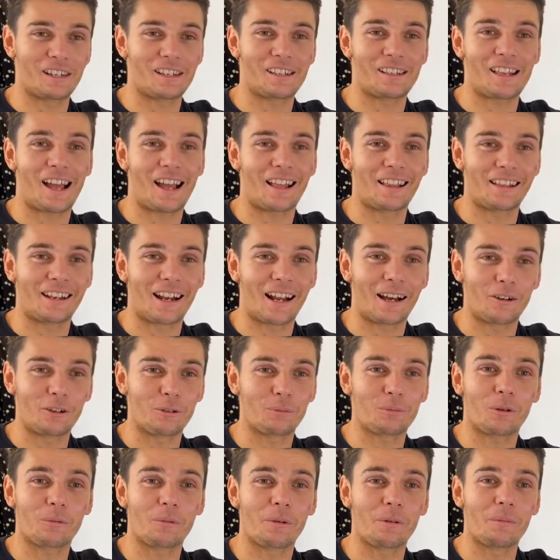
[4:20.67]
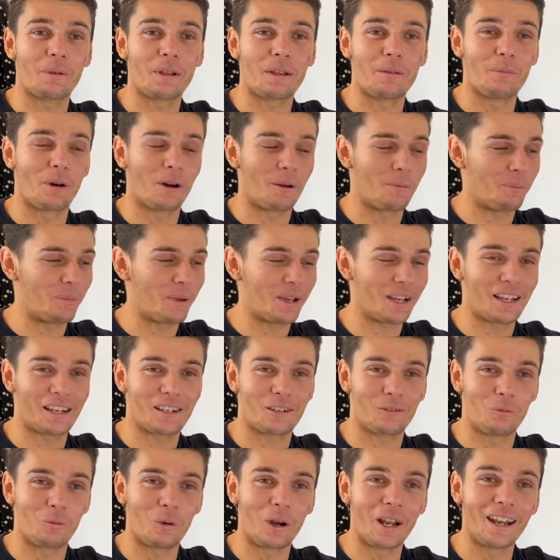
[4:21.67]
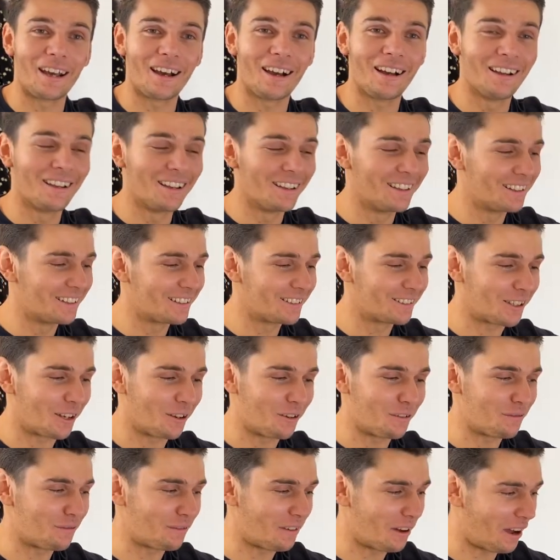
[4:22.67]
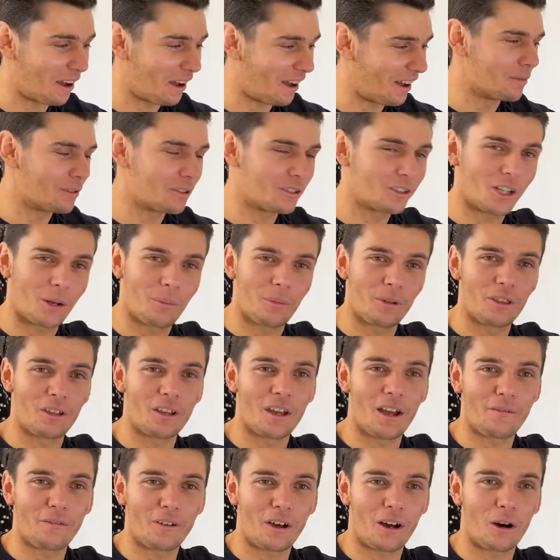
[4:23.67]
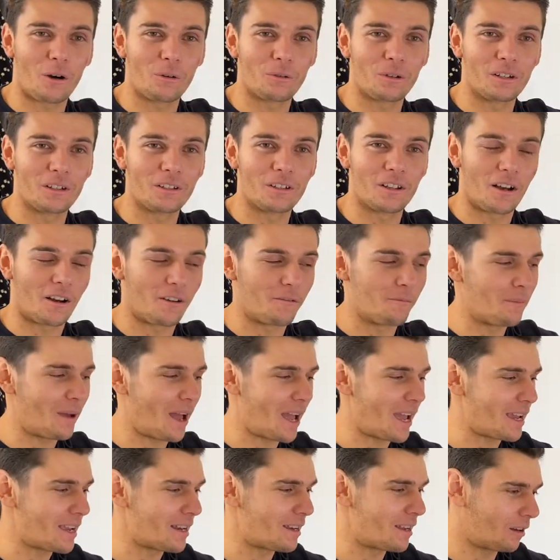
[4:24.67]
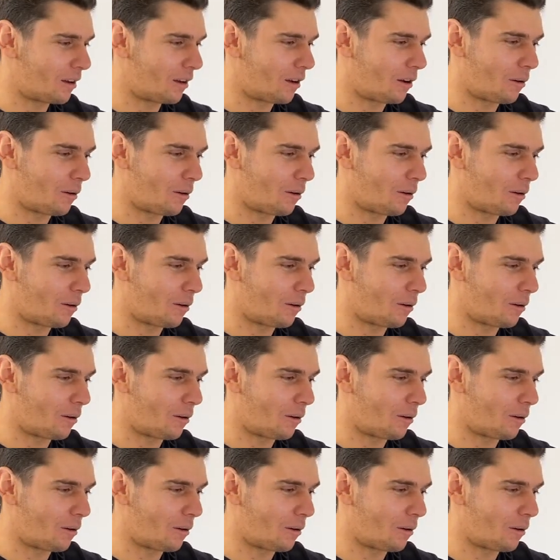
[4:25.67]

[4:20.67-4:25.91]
standing out as probably my biggest winner so far, some of the other holdings that I've made are